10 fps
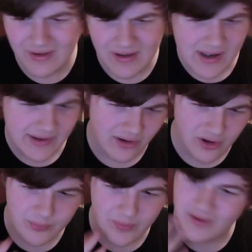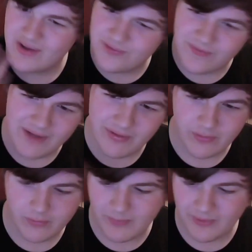The hardware is 500
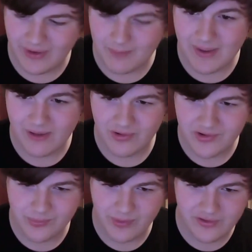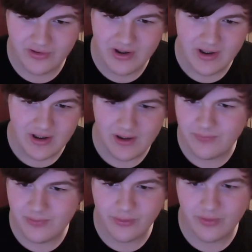milliamp hours, which if you
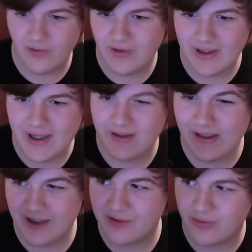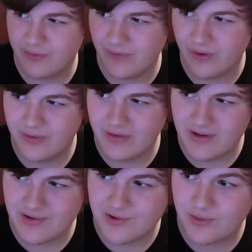were looking at an Android phone is
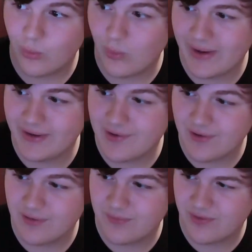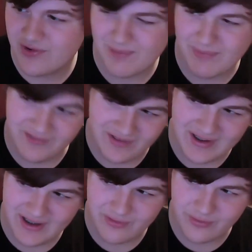quite good for something like an
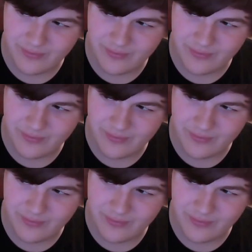Android